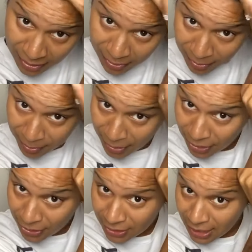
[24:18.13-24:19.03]

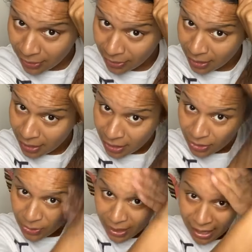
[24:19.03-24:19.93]
Mothers out there,
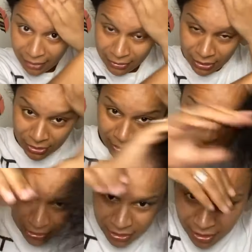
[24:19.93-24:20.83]
you have to train
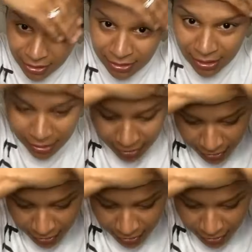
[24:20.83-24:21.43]
your daughter's hair